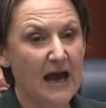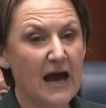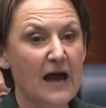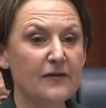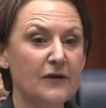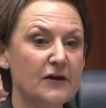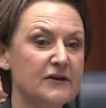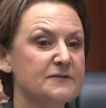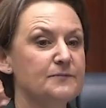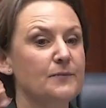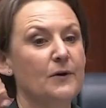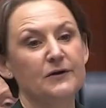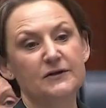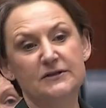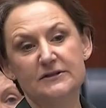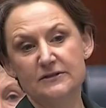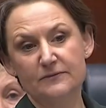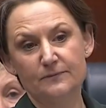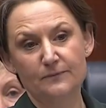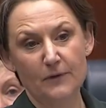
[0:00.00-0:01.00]
and those
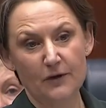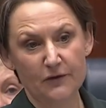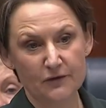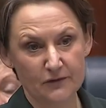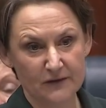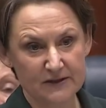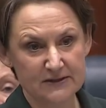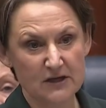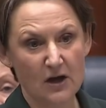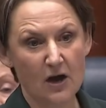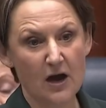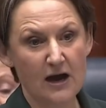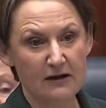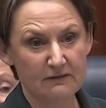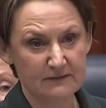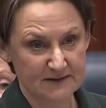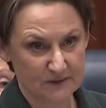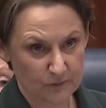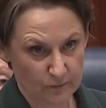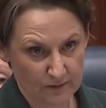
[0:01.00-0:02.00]
moderate to
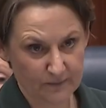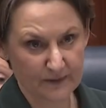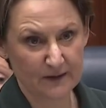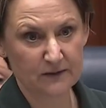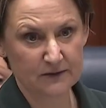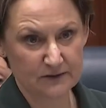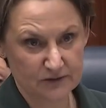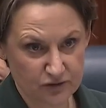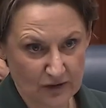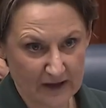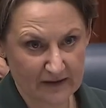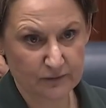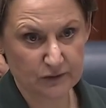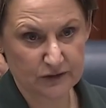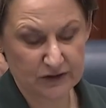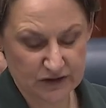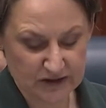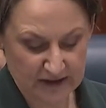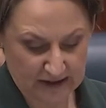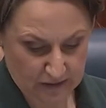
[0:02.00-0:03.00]
high-risk women travel
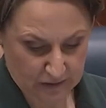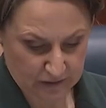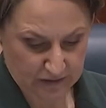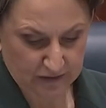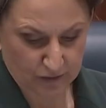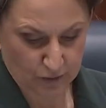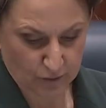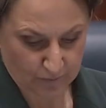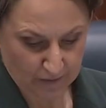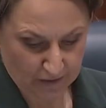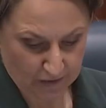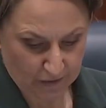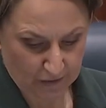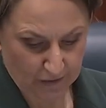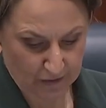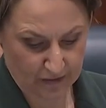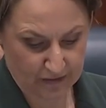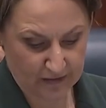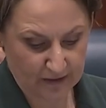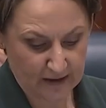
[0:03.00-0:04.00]
to Geraldton or
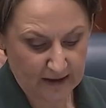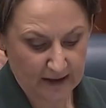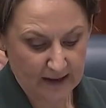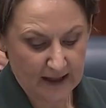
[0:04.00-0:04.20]
Perth,